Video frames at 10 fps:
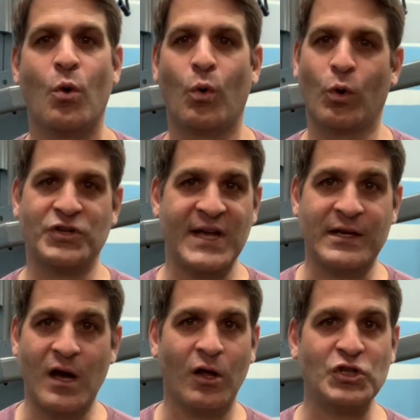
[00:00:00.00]
or
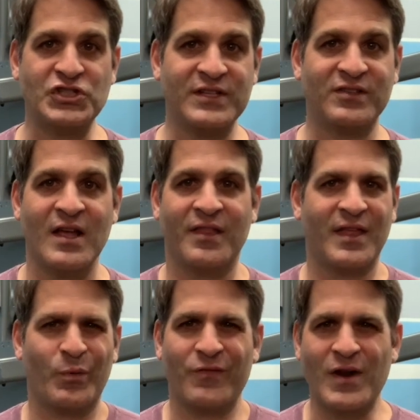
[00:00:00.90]
technologies
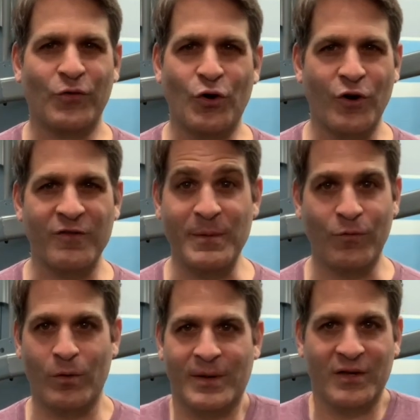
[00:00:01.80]
that we've never heard of
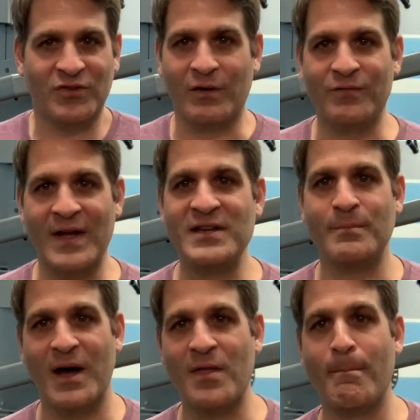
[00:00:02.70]
before because they're invented
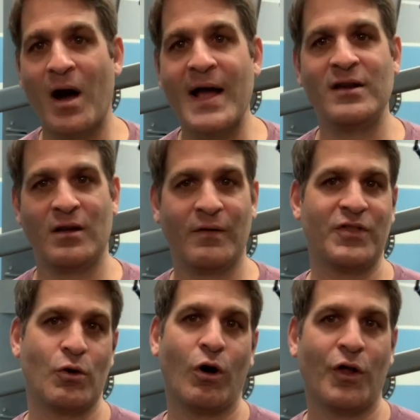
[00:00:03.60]
by the mind of
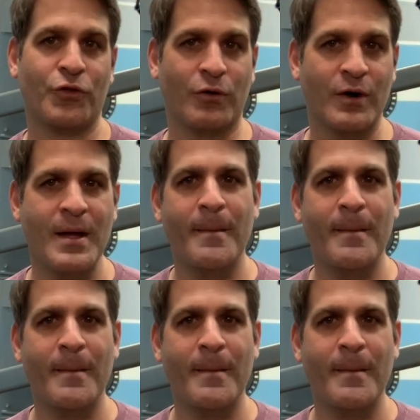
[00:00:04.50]
the author,